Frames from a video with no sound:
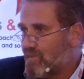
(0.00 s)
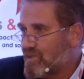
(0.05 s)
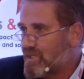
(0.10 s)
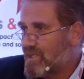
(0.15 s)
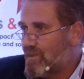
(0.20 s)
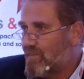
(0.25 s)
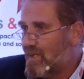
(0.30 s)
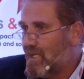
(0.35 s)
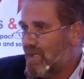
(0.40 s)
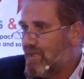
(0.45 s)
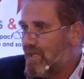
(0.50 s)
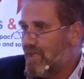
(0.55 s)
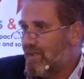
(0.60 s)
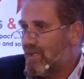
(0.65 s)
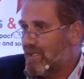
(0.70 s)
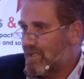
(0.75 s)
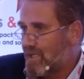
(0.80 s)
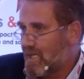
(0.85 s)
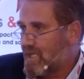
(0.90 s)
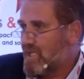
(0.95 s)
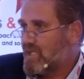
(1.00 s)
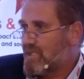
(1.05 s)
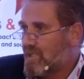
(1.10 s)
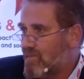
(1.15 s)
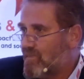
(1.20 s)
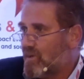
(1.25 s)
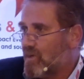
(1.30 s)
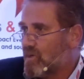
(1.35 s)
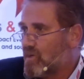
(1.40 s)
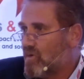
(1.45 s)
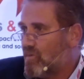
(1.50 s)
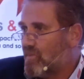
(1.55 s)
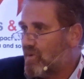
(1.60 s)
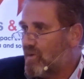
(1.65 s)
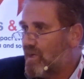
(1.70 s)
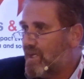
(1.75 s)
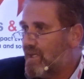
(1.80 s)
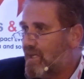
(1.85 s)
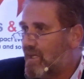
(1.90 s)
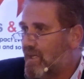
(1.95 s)
responsibility in the Turkish Cypriot
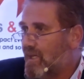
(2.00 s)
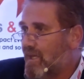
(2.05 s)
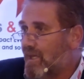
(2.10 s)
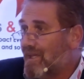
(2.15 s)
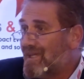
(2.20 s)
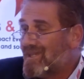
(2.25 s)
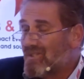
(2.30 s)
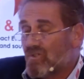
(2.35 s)
community